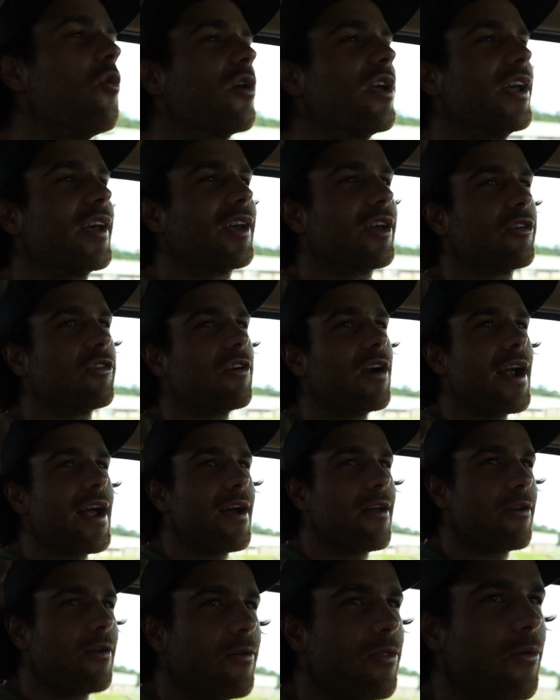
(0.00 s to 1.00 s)
kick it
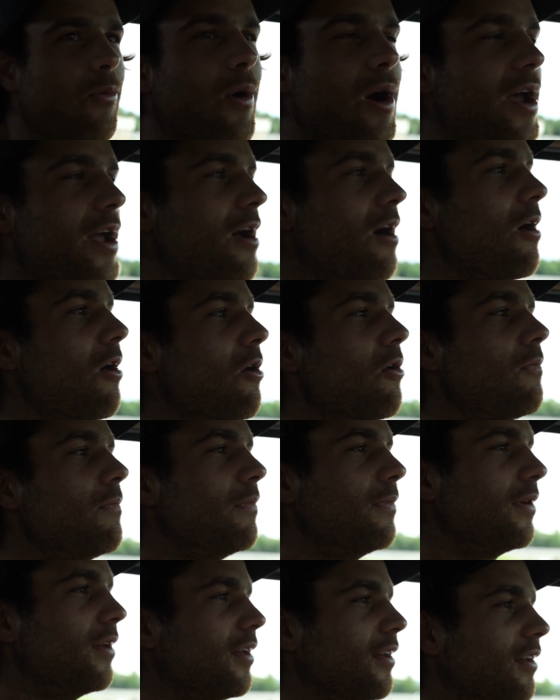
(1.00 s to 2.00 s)
around on the way home,
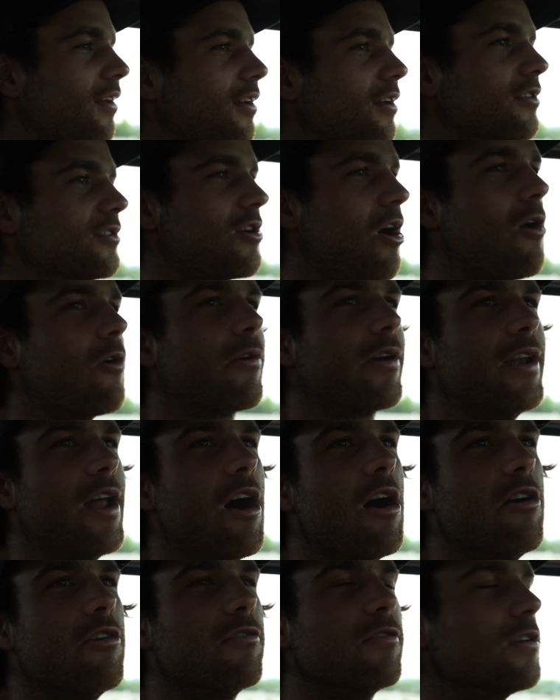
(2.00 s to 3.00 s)
talk it
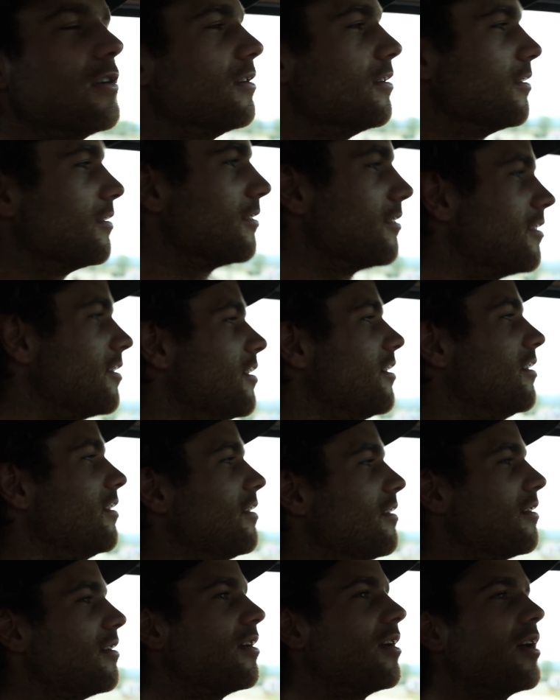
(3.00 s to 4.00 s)
over.
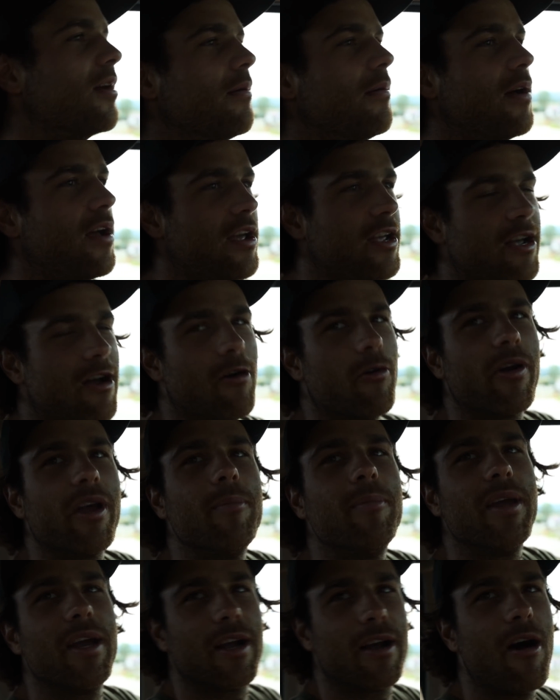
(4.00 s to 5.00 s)
He gonna give
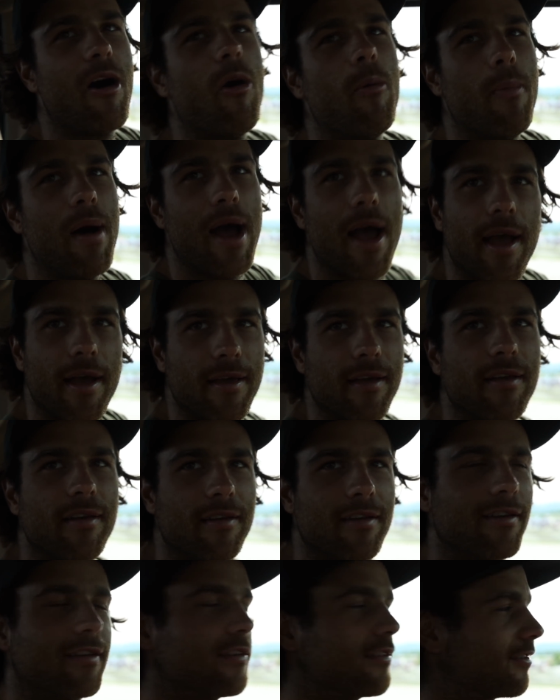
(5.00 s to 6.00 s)
me a call back.
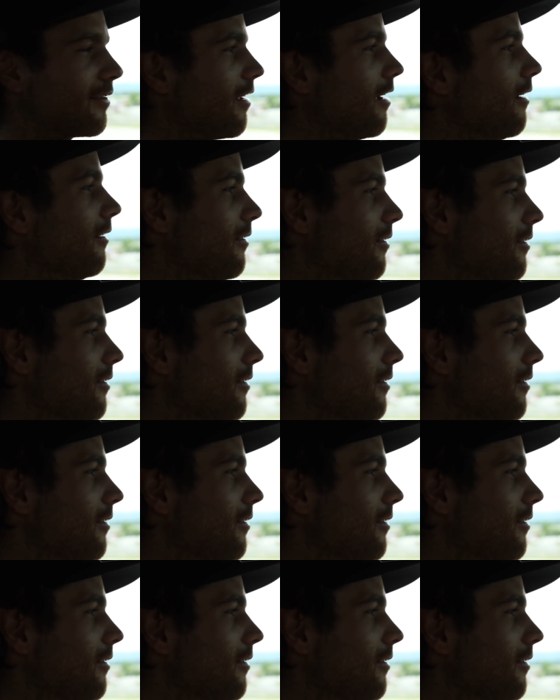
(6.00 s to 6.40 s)
So